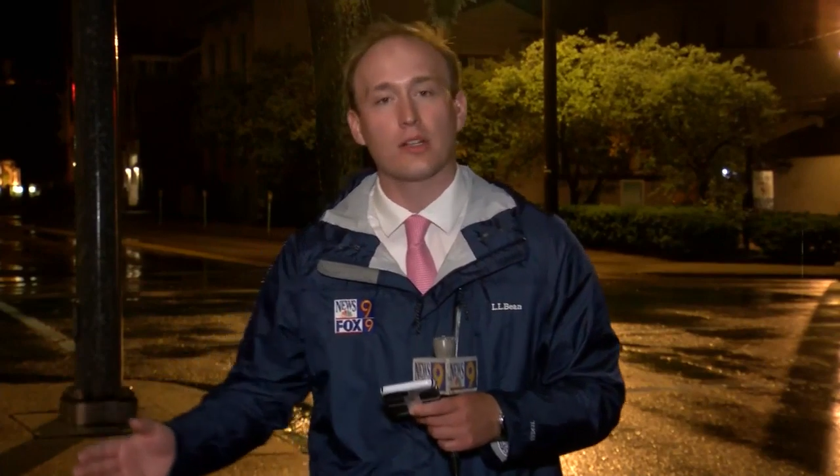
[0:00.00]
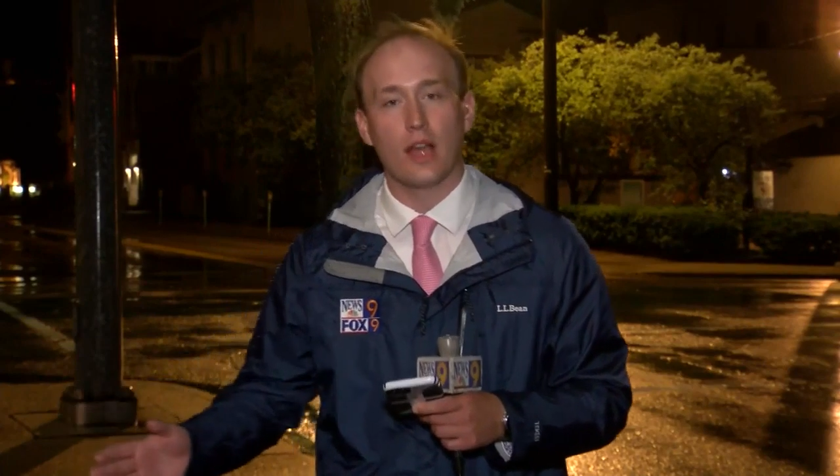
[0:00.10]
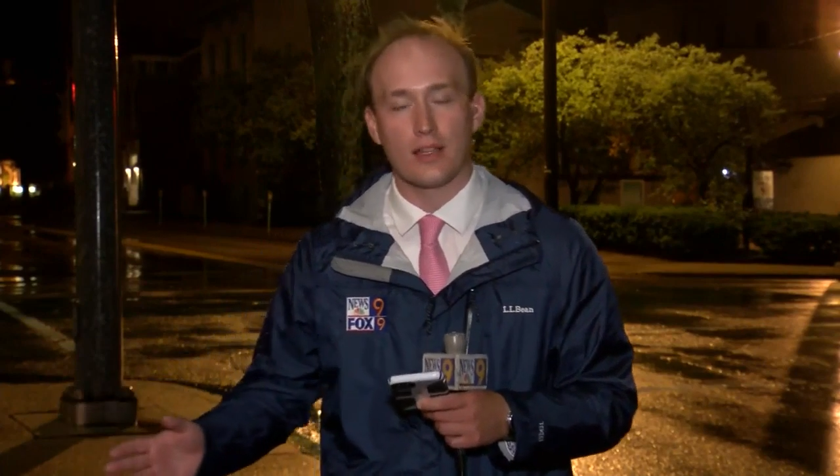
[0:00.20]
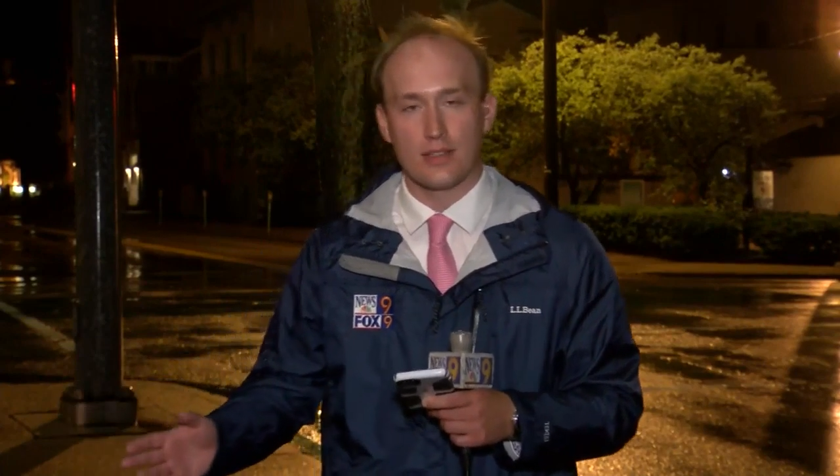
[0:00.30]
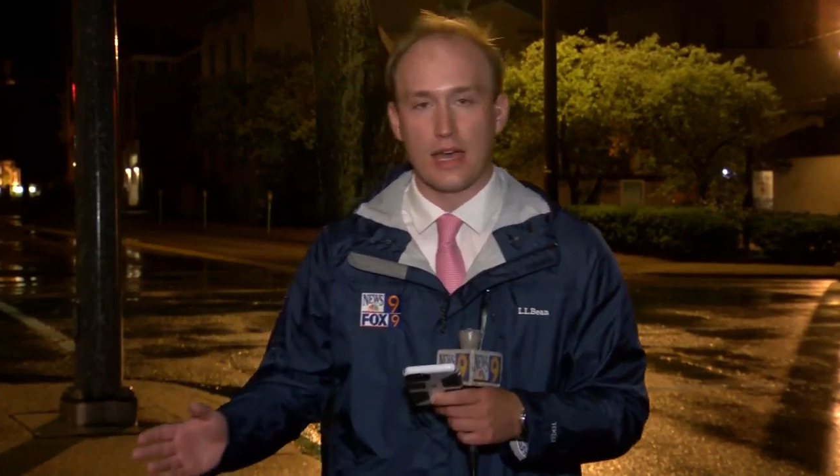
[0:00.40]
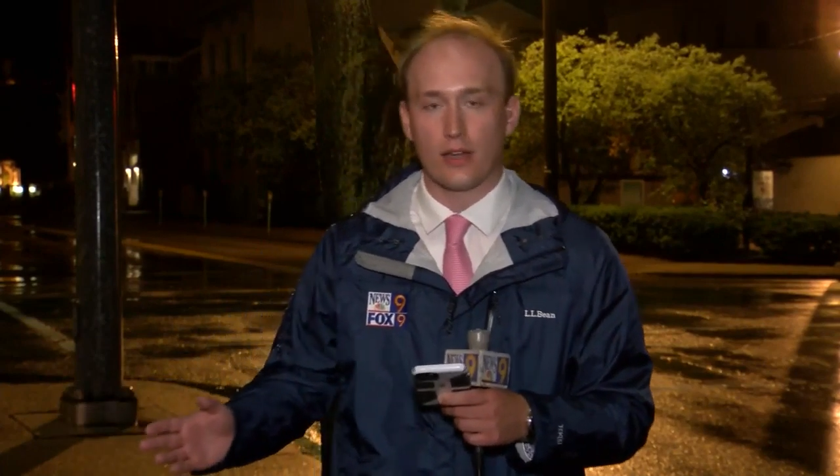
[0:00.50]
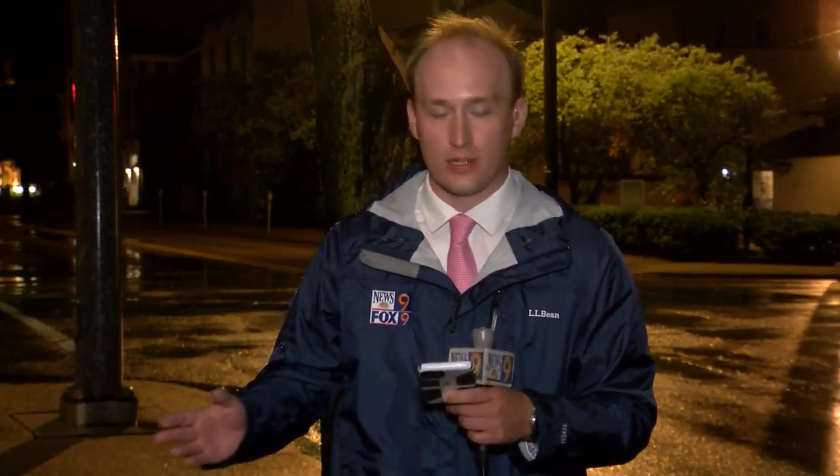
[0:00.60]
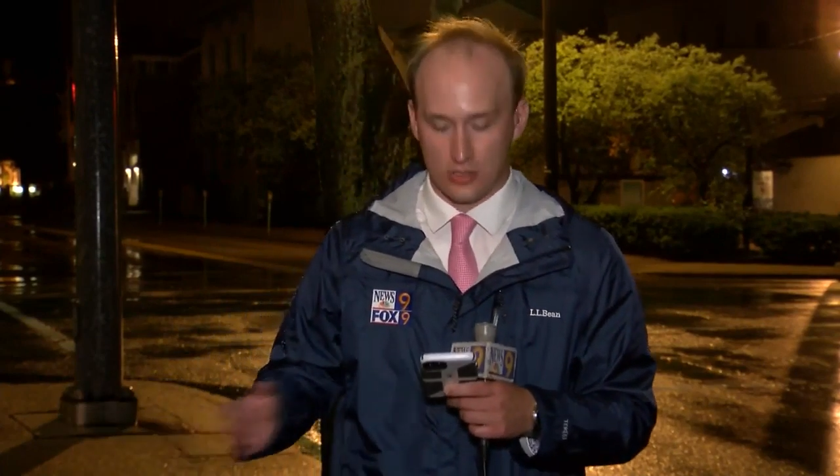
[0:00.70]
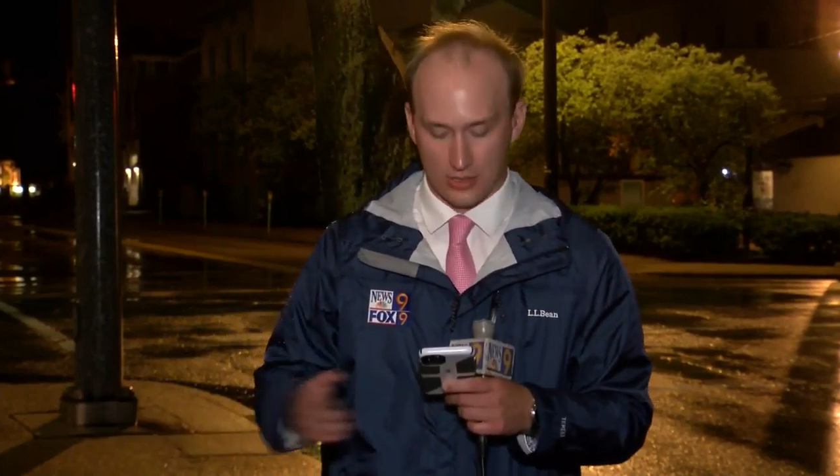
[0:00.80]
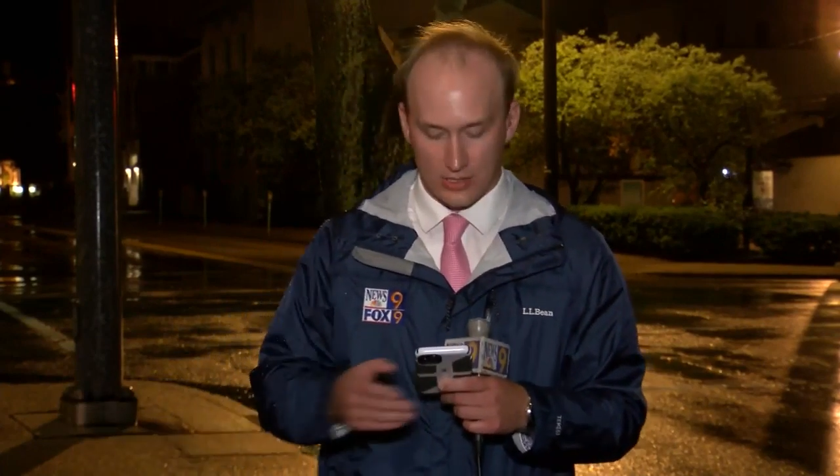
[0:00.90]
lines down, I
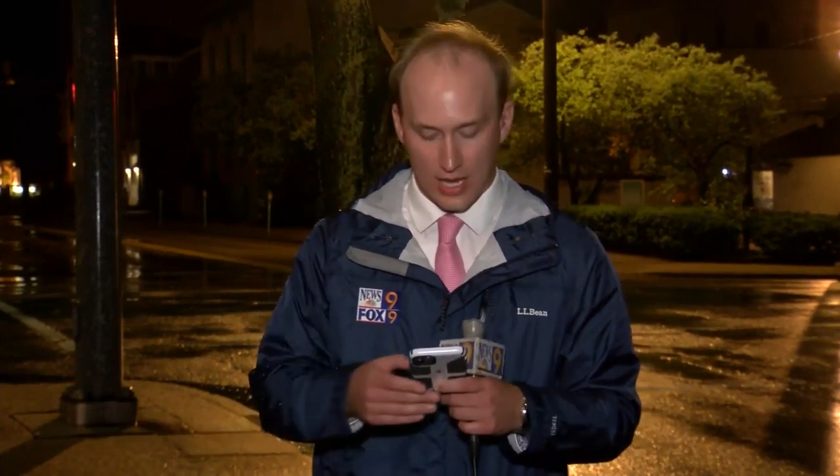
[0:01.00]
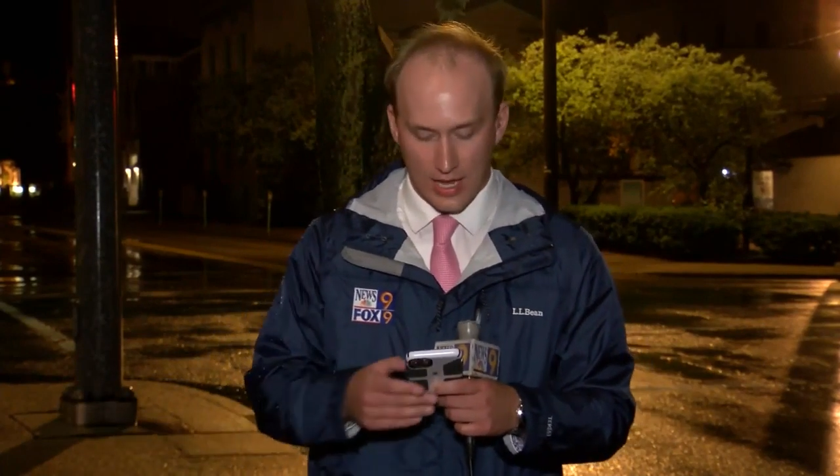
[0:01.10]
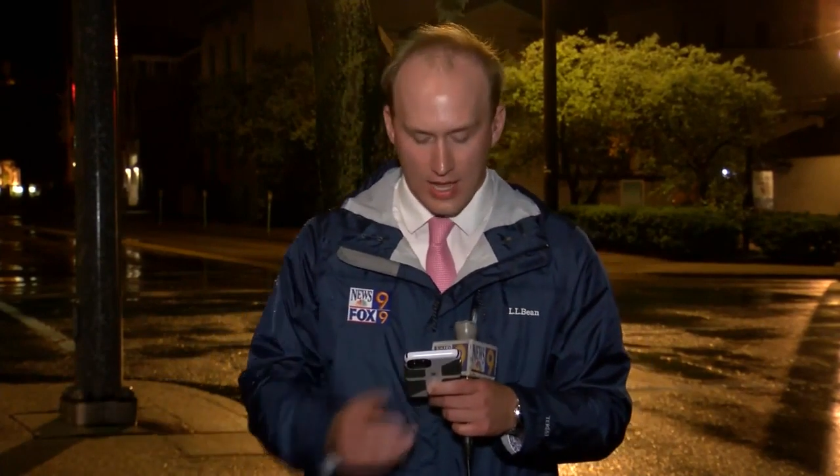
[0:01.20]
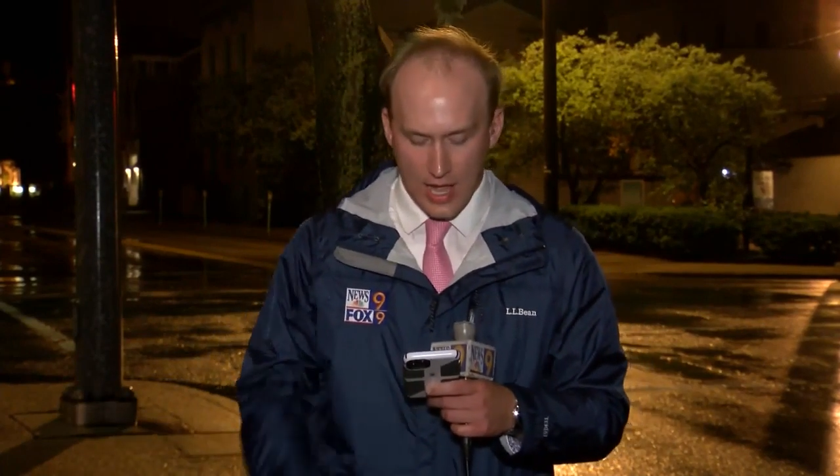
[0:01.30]
should say.